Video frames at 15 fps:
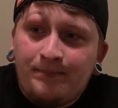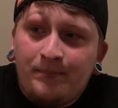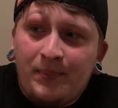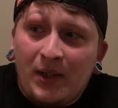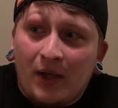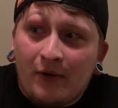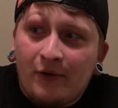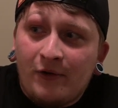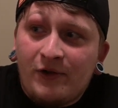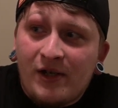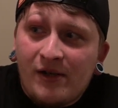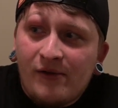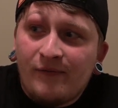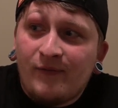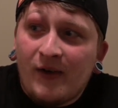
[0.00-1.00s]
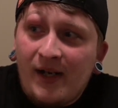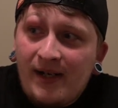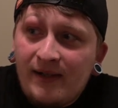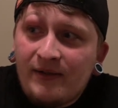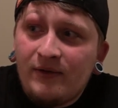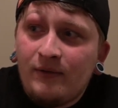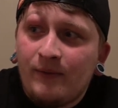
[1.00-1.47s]
your channel
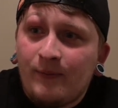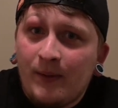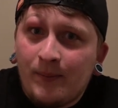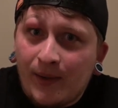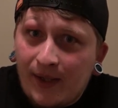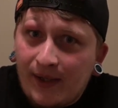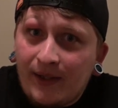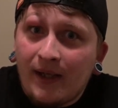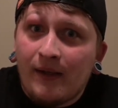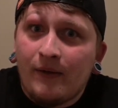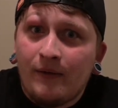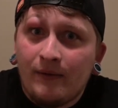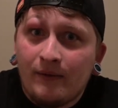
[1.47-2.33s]
Friday too if we play together.